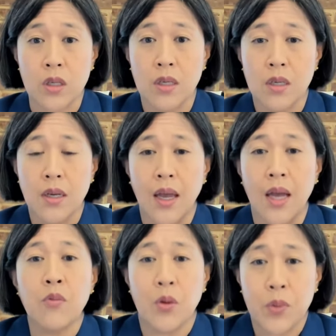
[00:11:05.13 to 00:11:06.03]
And what
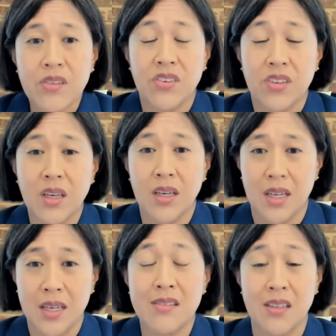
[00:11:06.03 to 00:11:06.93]
we see is a
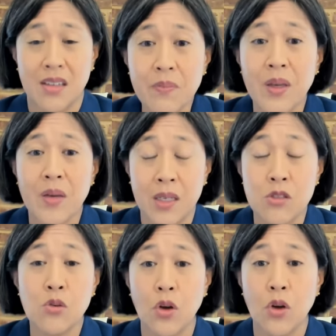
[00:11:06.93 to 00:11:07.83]
commitment, as you
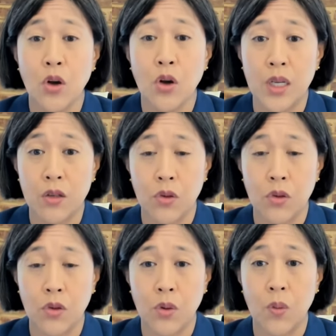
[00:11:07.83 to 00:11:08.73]
noted, to
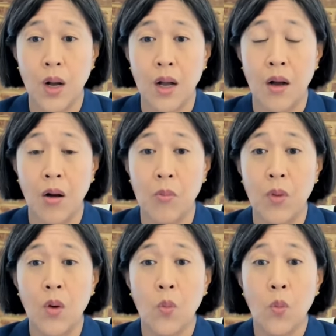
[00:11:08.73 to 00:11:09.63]
um,
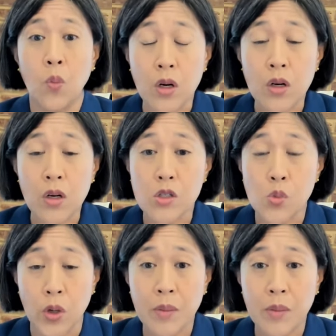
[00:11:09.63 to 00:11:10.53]
workers, working
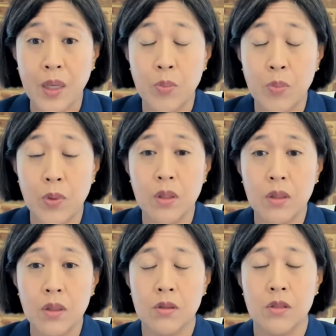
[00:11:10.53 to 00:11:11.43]
people,
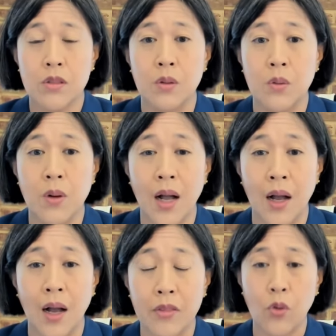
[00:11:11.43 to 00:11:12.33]
to uh, the
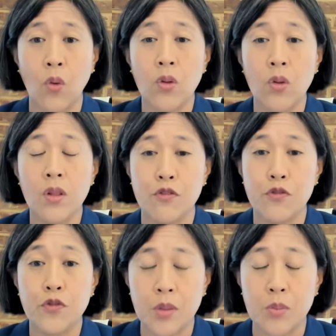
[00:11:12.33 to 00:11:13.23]
goal of full
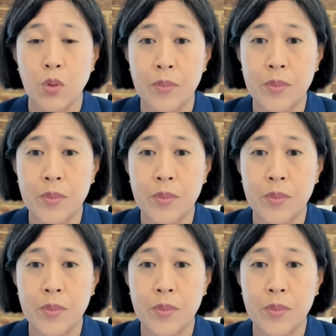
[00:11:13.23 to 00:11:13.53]
employment,